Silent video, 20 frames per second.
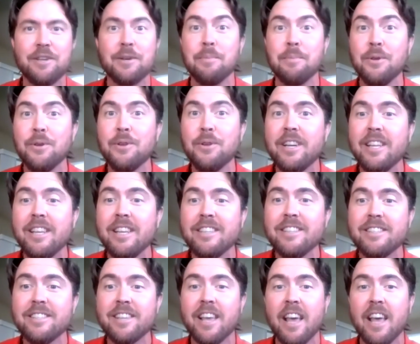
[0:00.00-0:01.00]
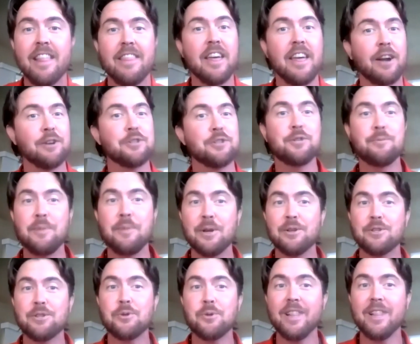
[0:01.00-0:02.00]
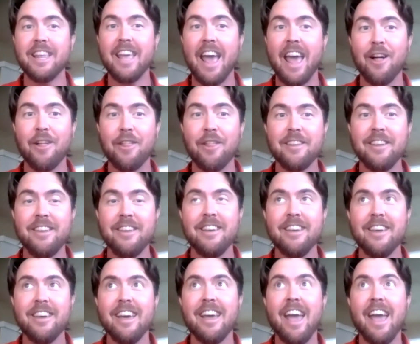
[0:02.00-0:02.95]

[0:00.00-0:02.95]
communities that are spiritually healthy